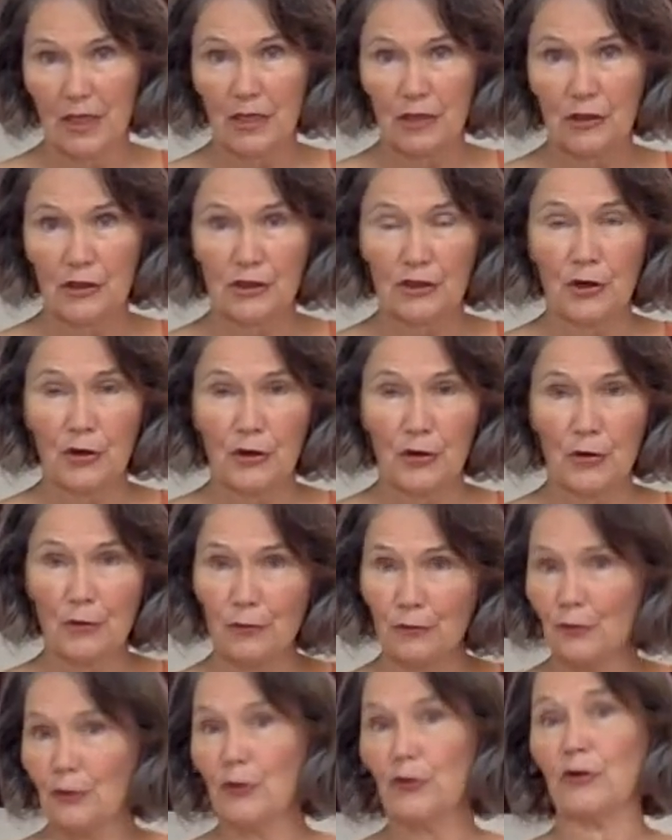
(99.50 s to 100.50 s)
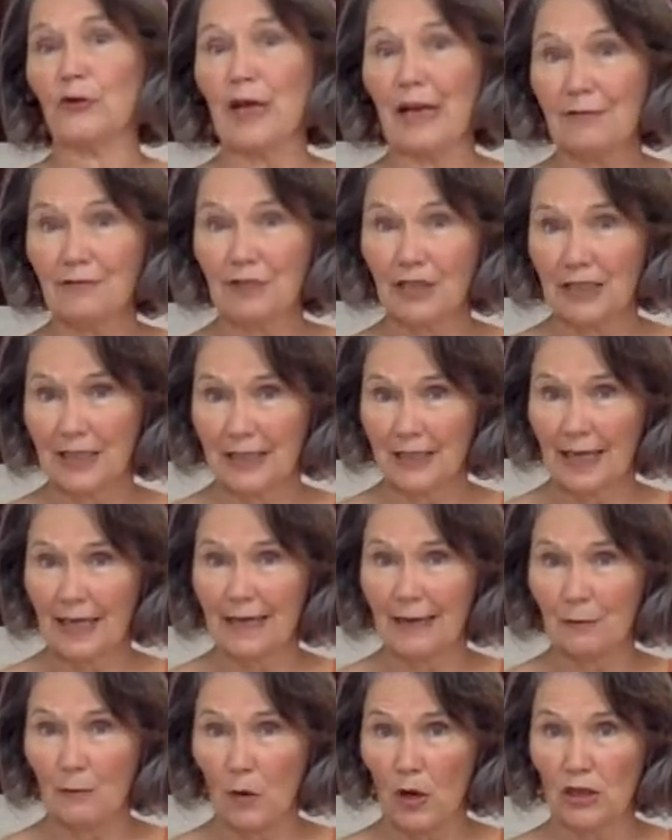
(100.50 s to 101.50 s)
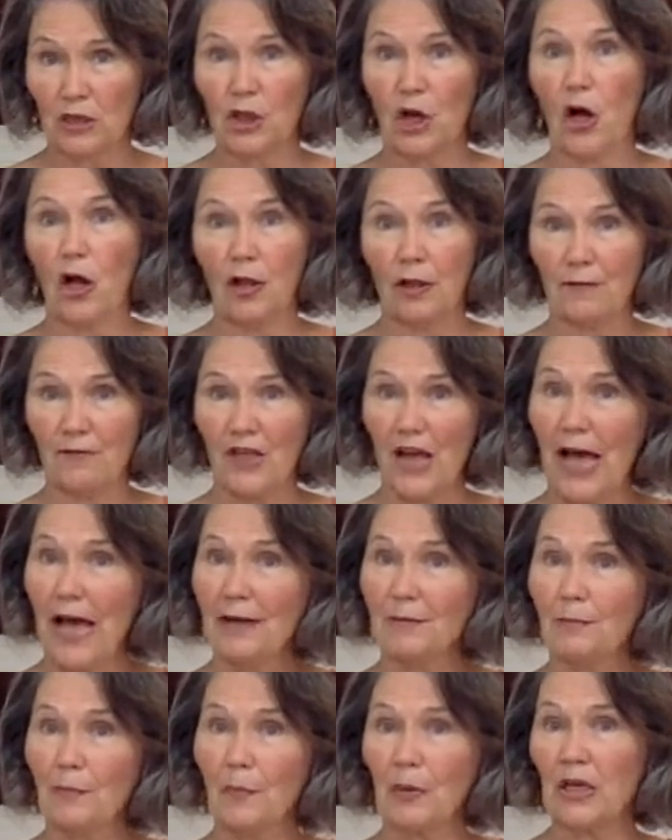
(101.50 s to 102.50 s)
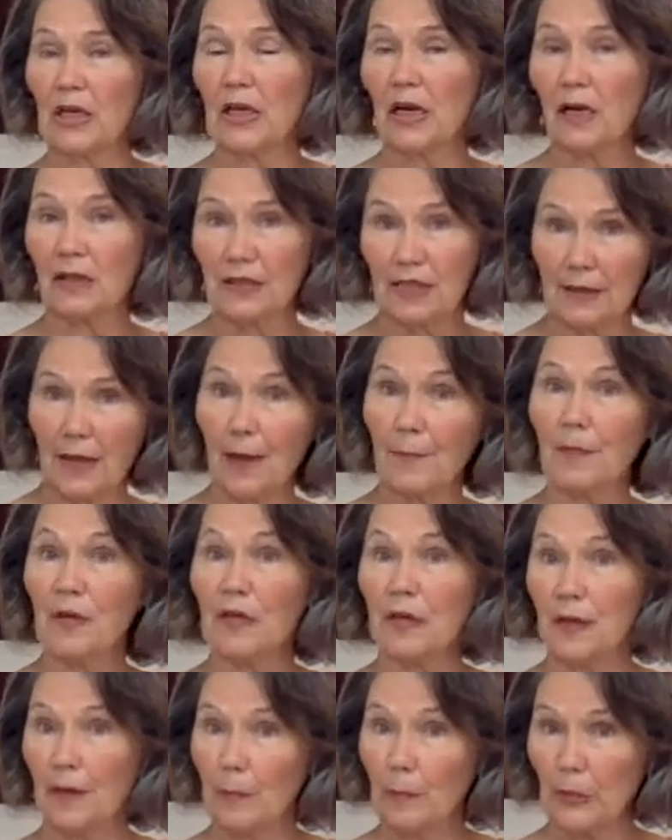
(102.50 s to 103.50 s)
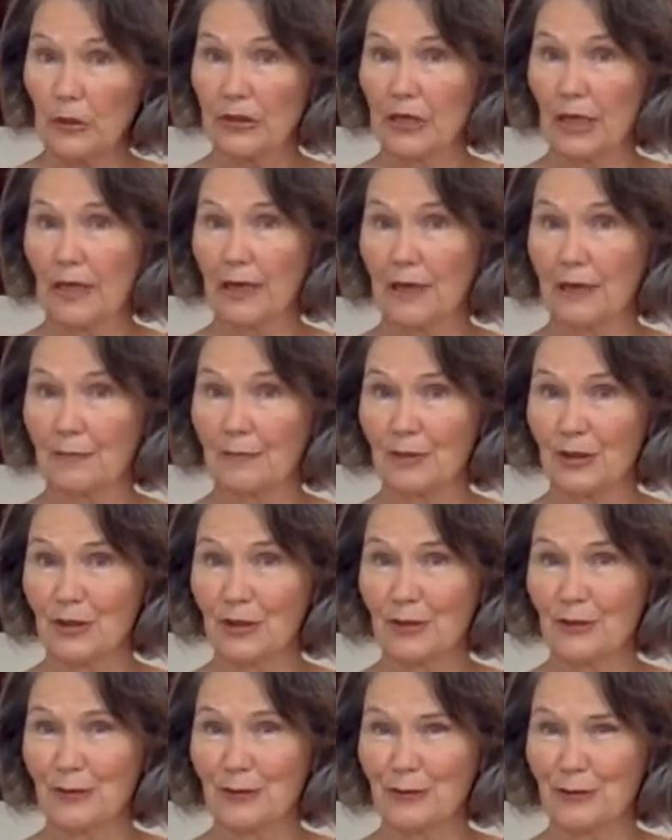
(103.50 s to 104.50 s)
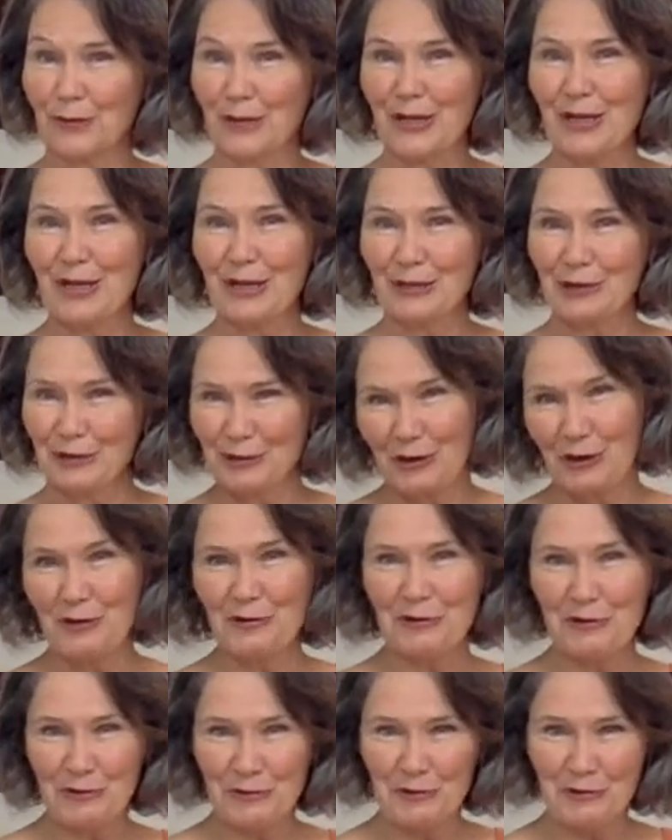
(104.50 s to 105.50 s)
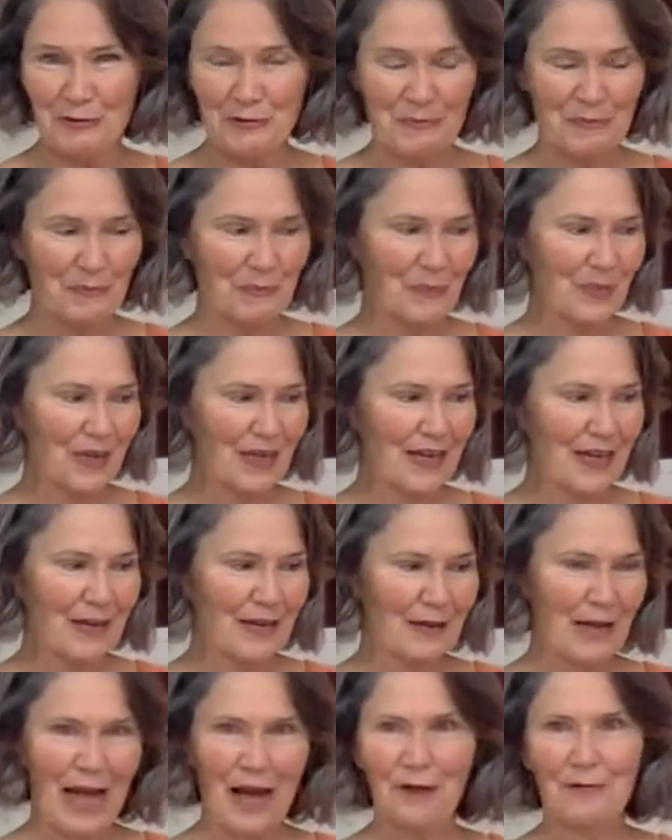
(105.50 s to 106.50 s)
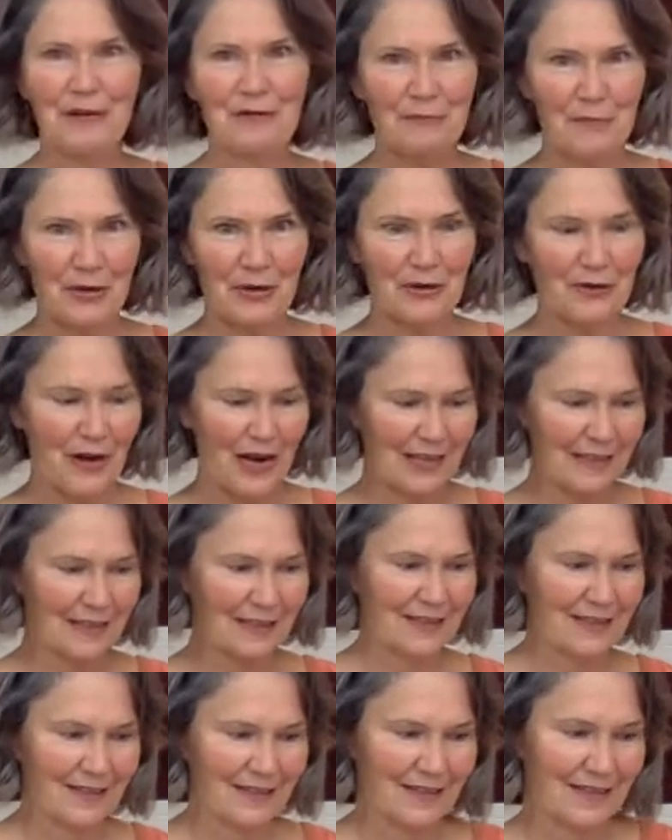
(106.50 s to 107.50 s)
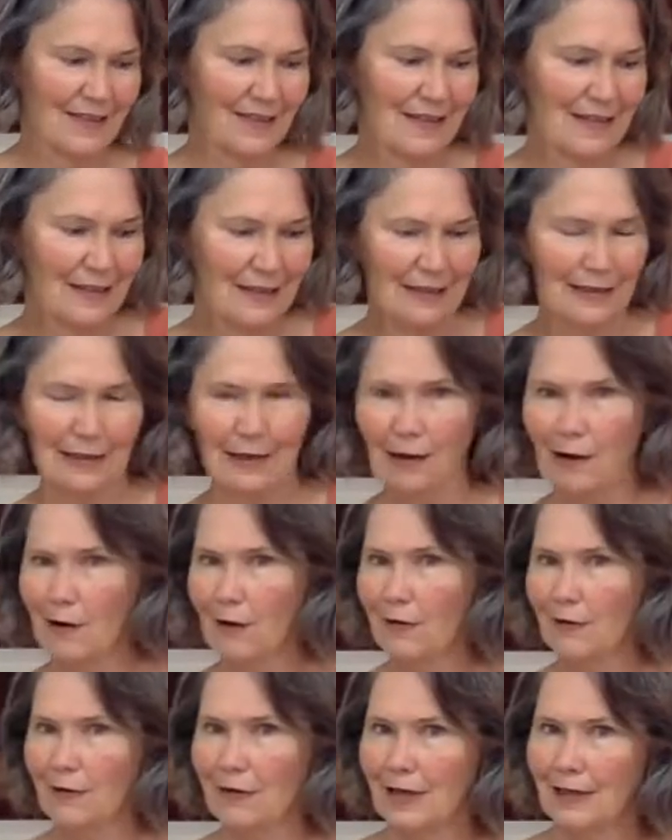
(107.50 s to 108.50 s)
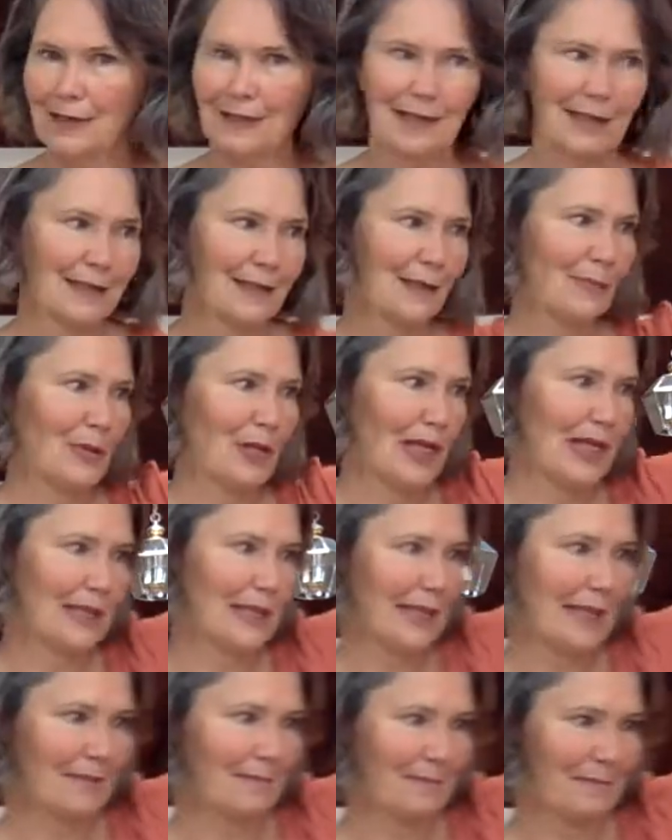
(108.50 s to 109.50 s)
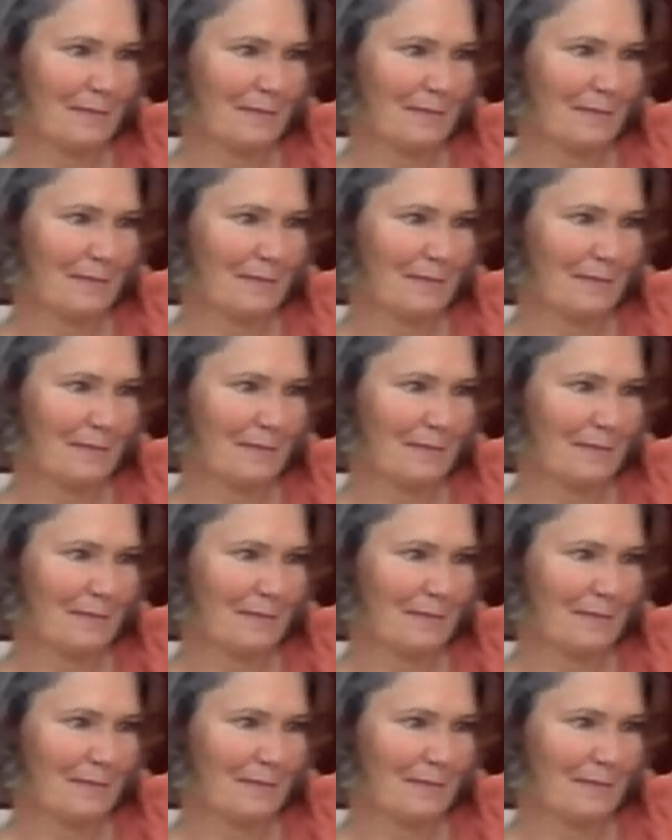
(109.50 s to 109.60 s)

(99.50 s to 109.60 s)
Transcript: So you don't have to stay and watch all of that, but I'll stop it a couple times to show you how we've progressed. So let's get to blending.